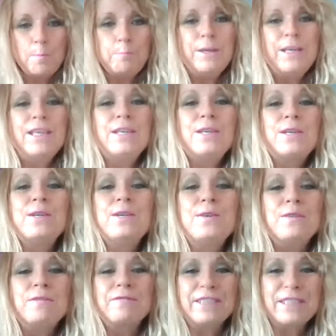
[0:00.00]
Be
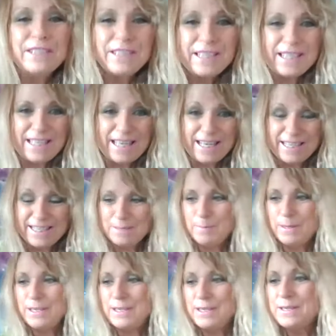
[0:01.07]
you. For goodness sakes,
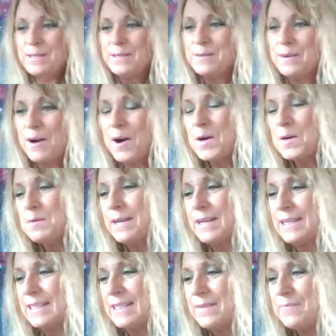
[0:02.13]
be you.
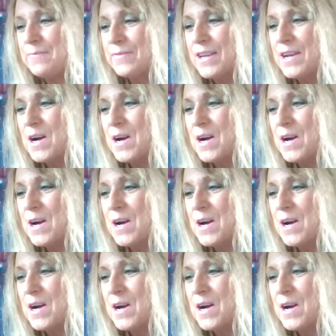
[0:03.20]
Always.